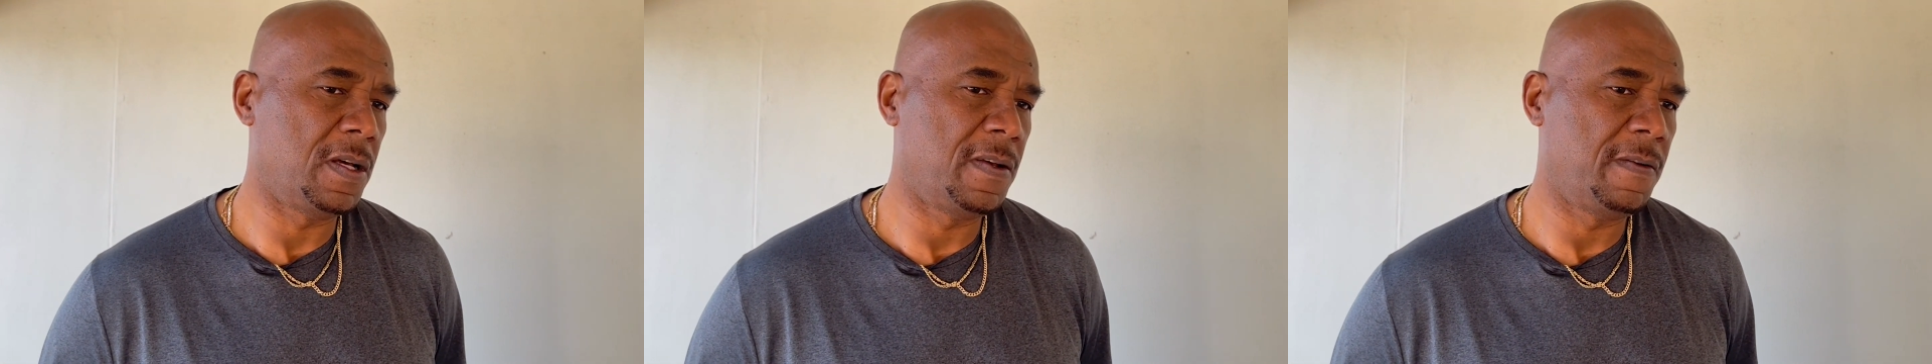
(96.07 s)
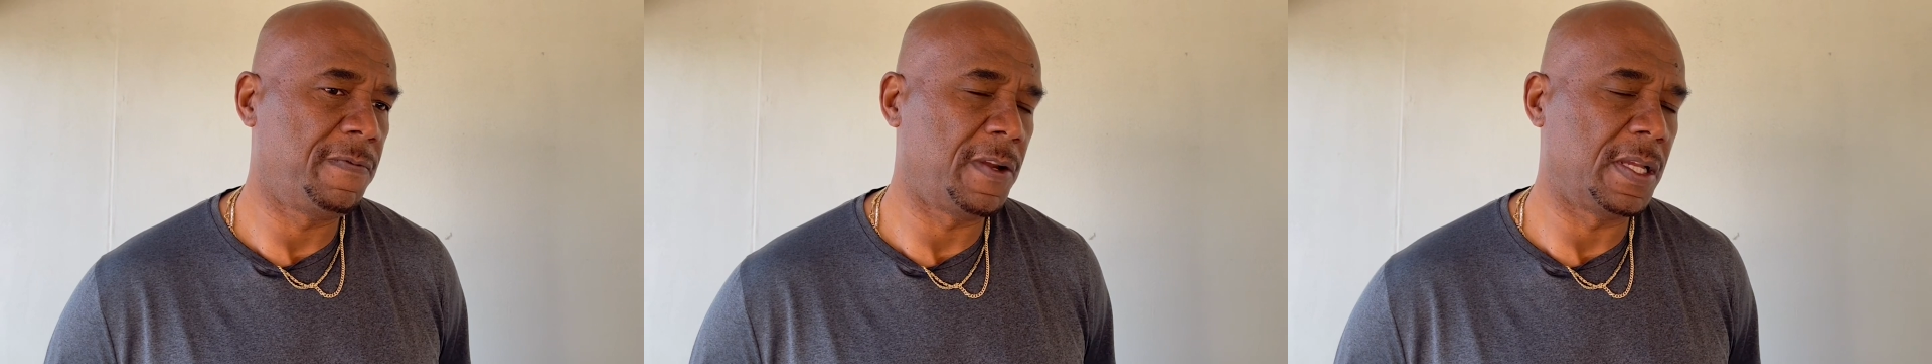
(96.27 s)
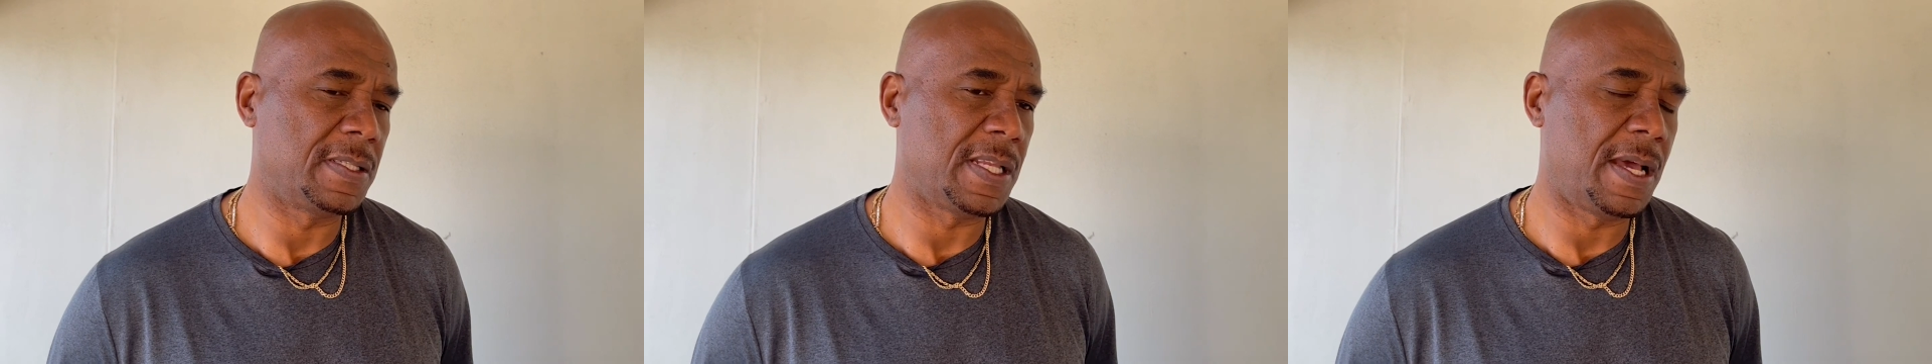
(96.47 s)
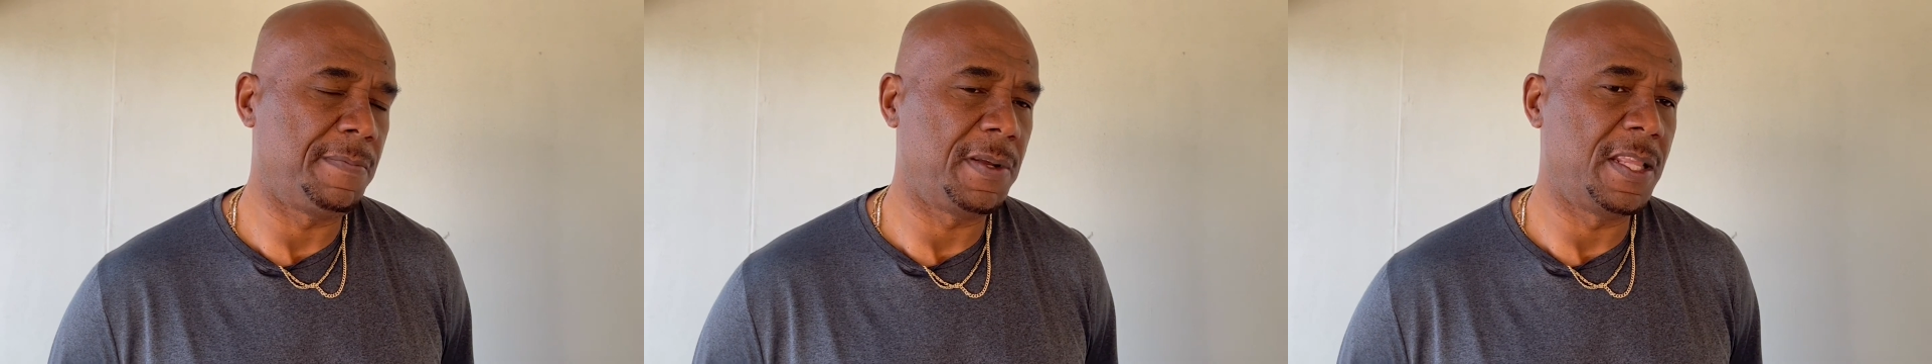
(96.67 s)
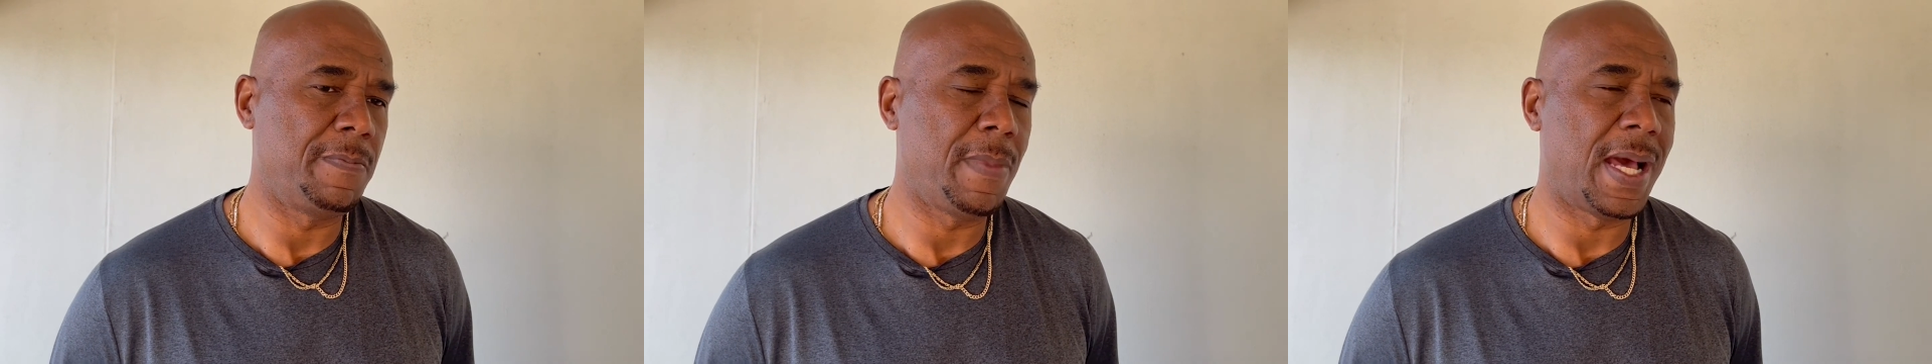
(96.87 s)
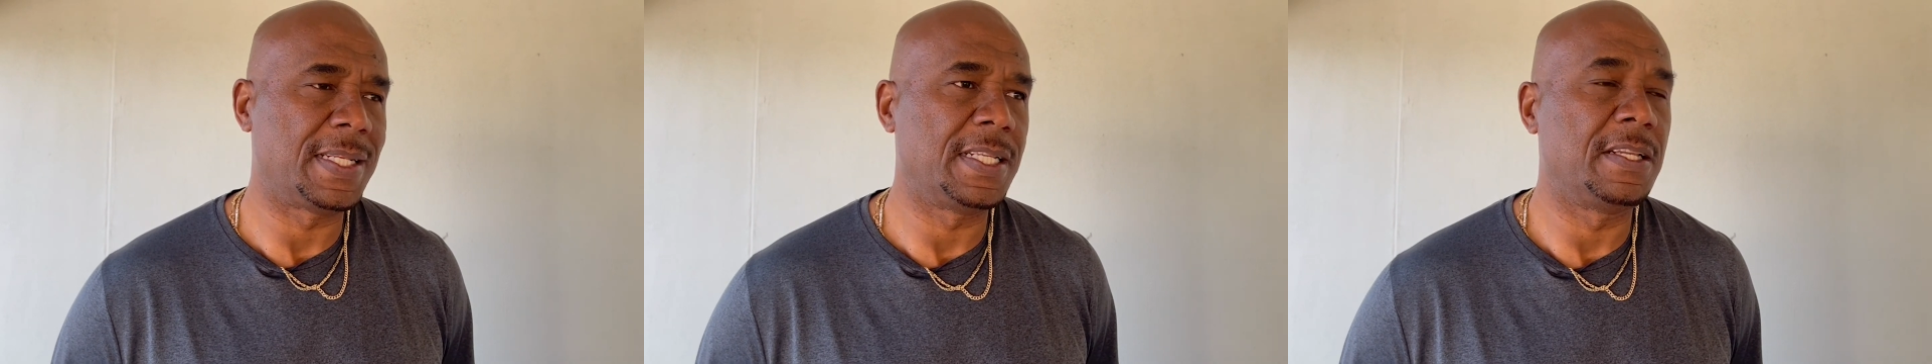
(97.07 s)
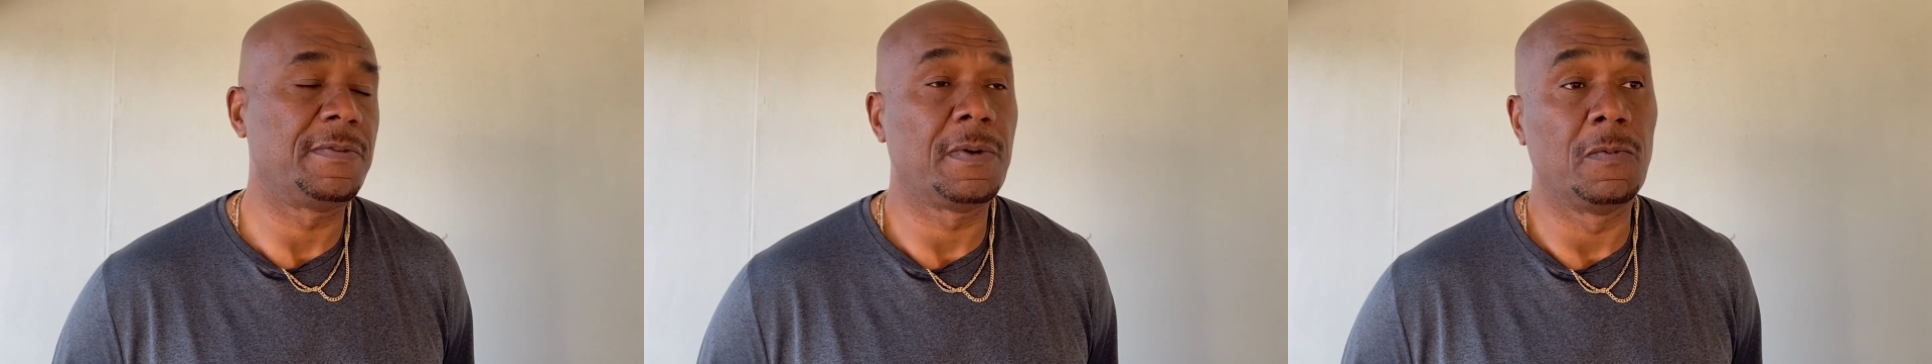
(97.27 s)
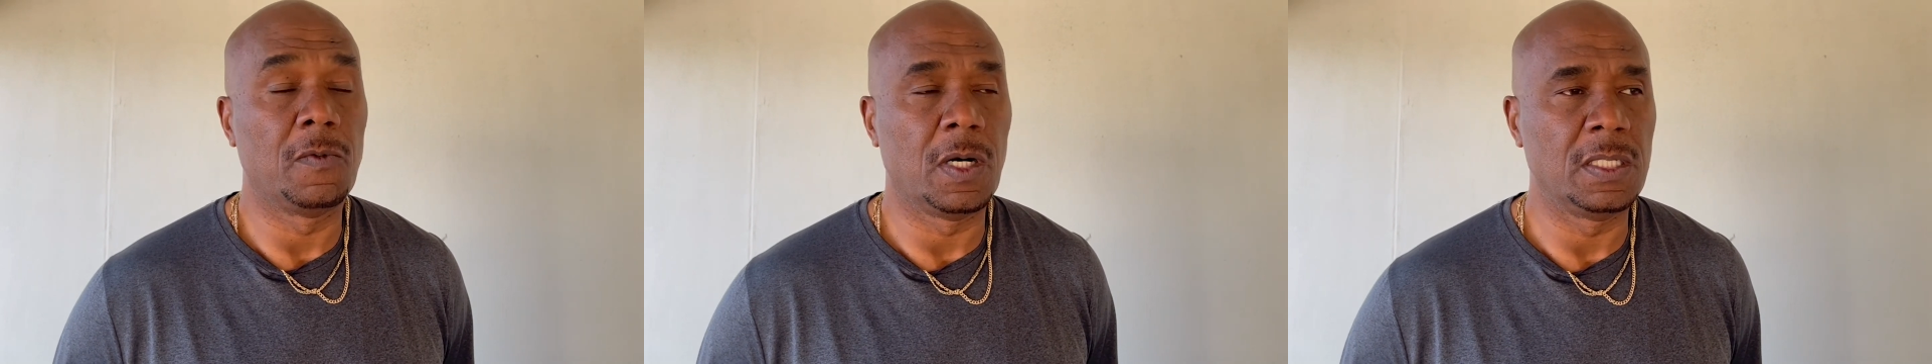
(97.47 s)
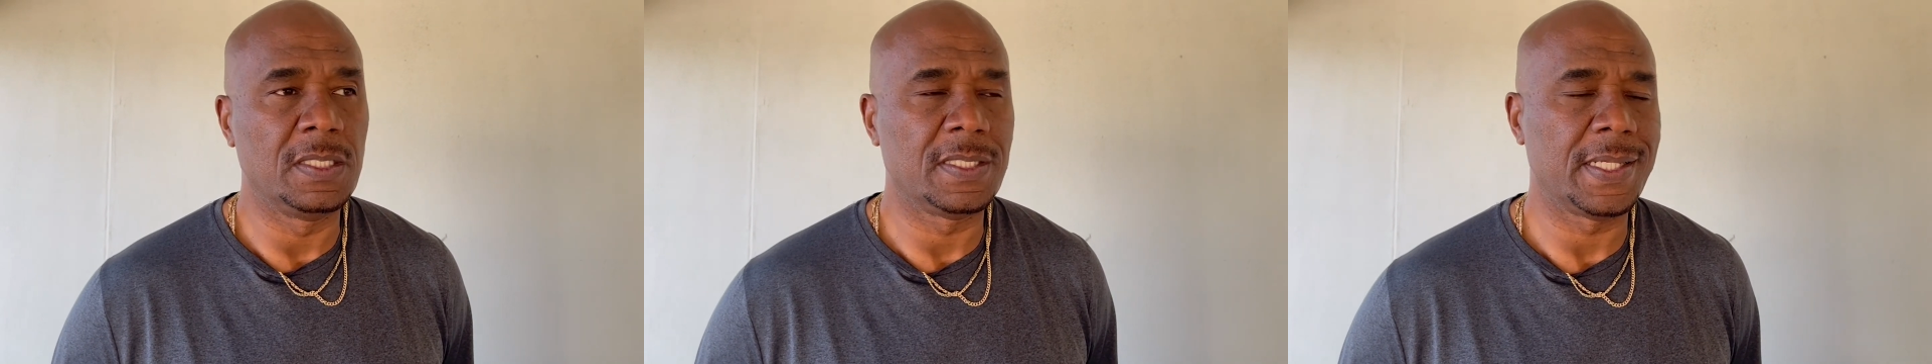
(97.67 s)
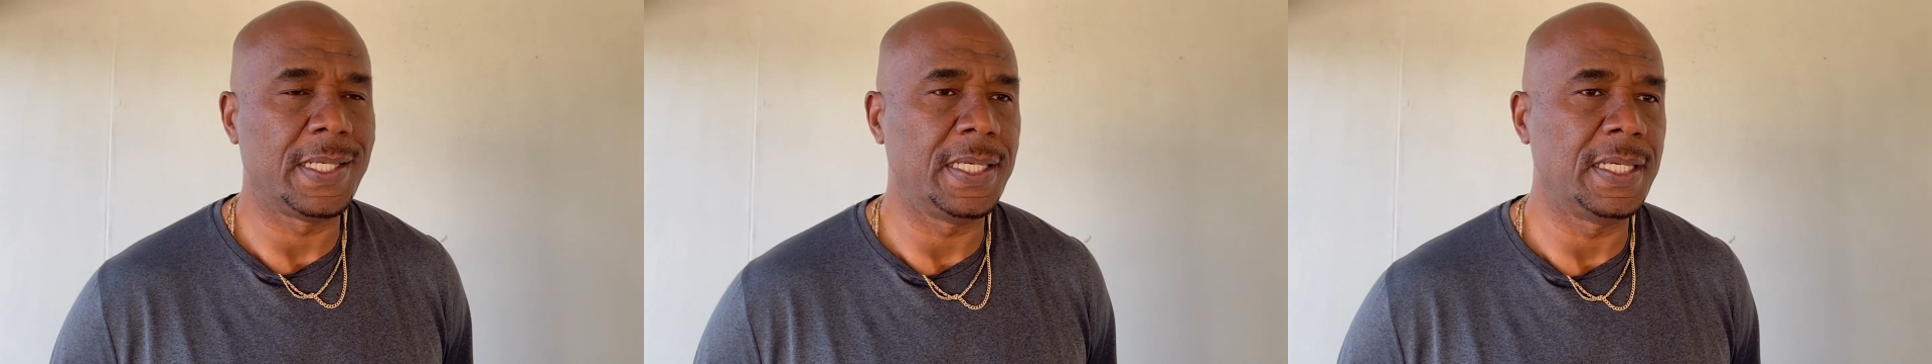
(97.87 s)
For example, in batting from 1
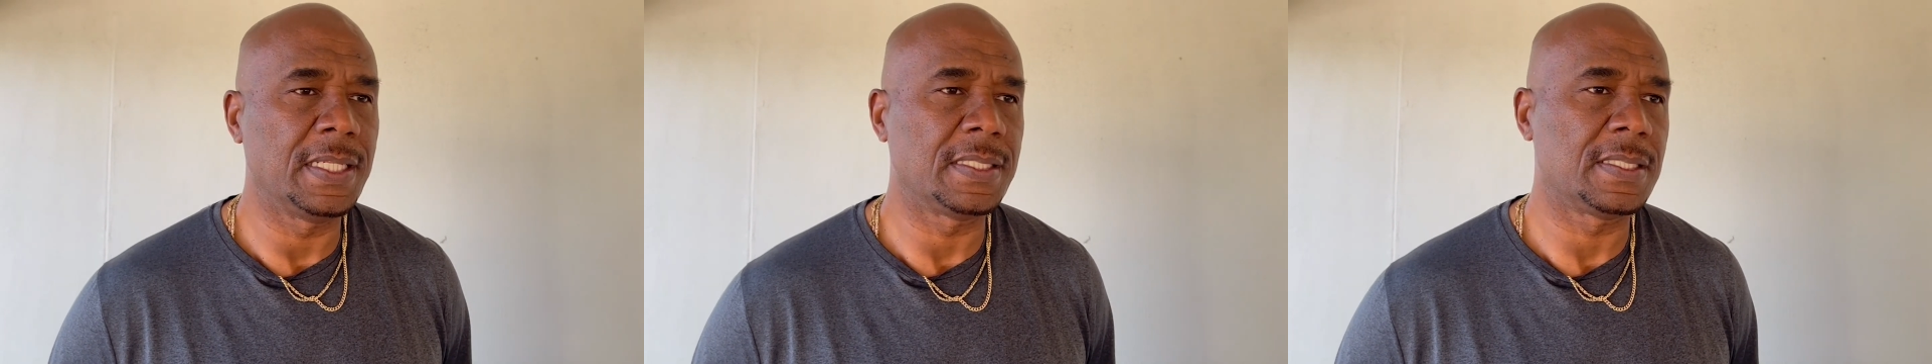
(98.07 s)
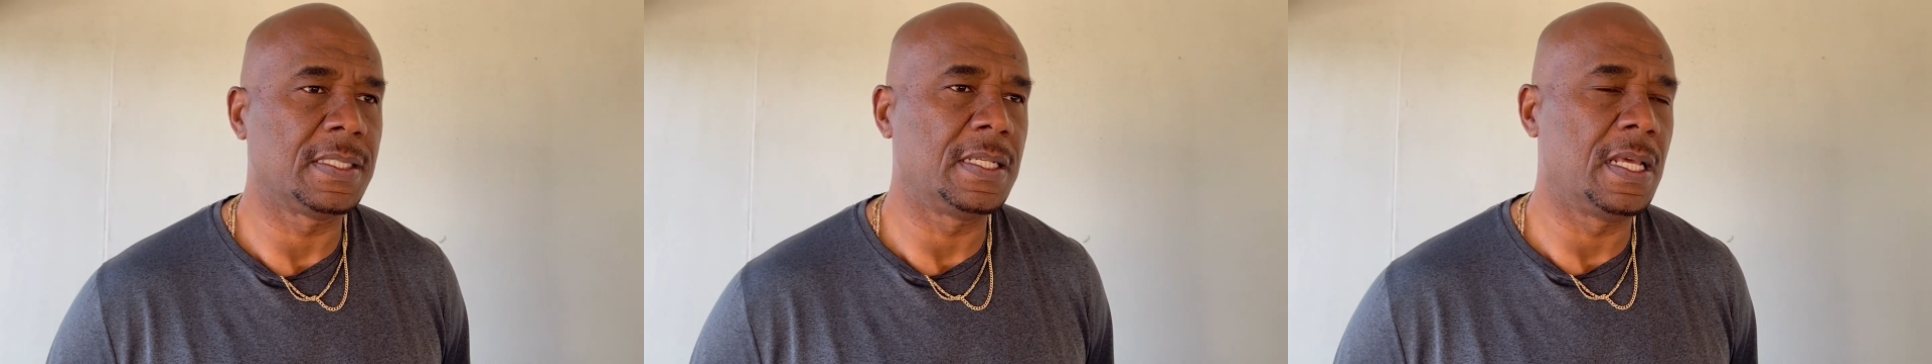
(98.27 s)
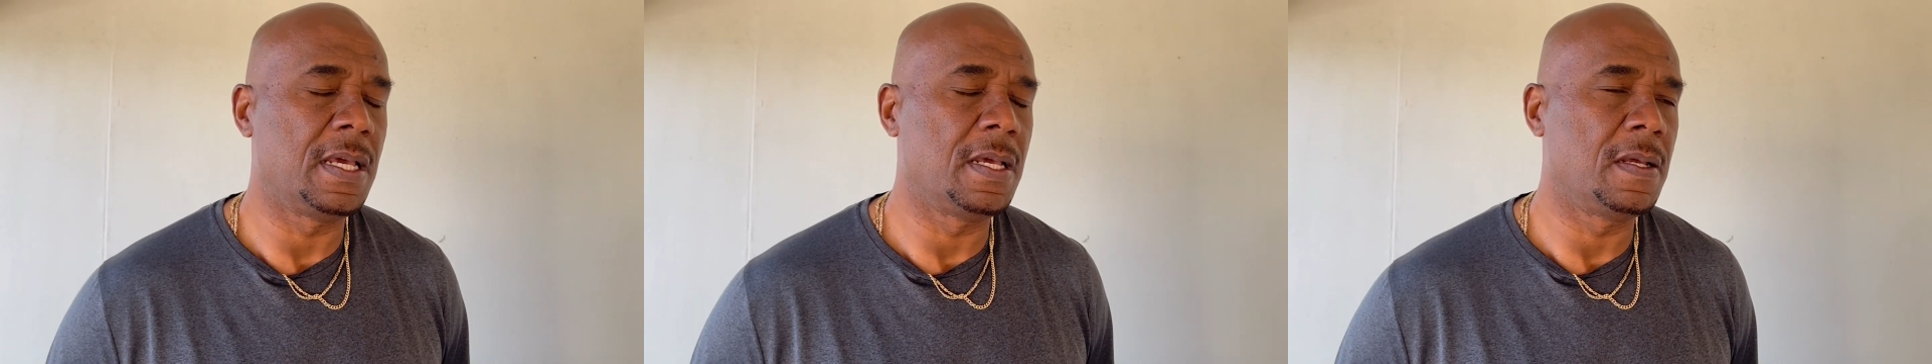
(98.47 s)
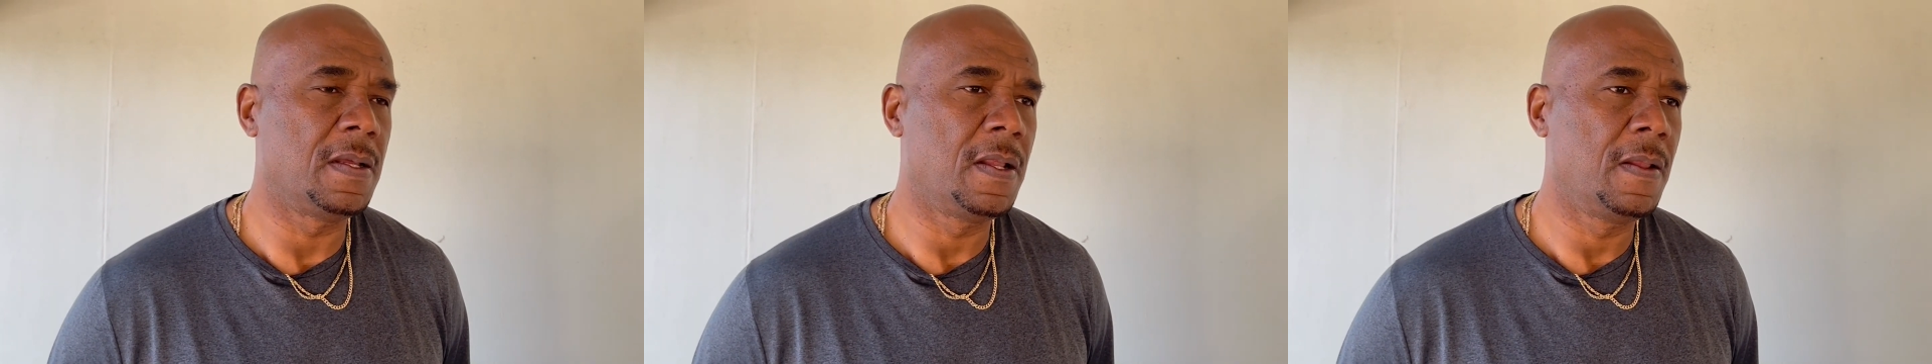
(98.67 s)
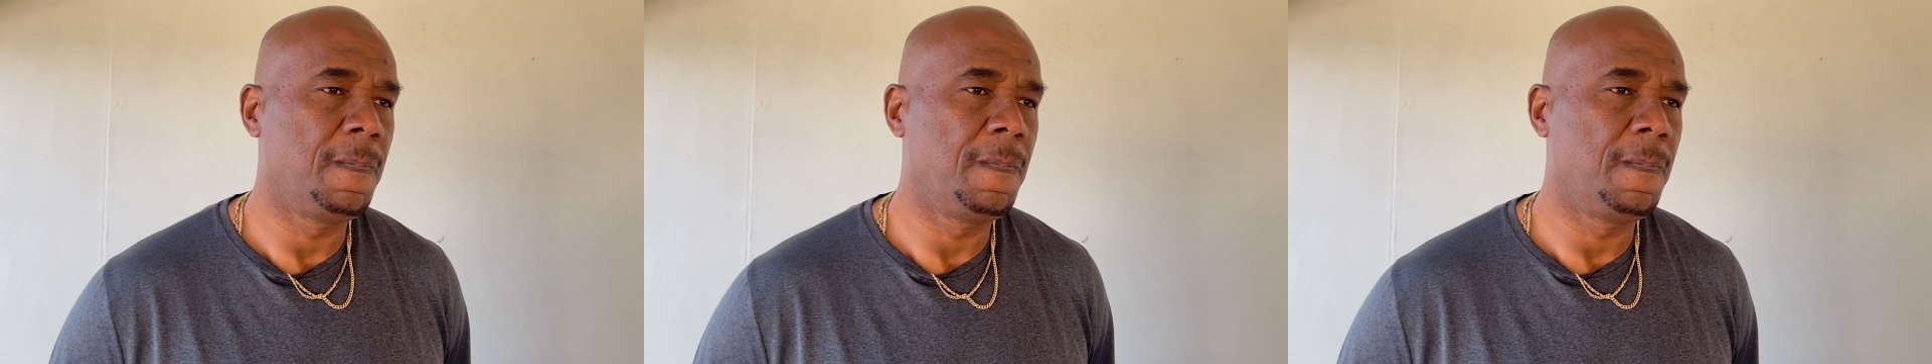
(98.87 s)
to 8, they're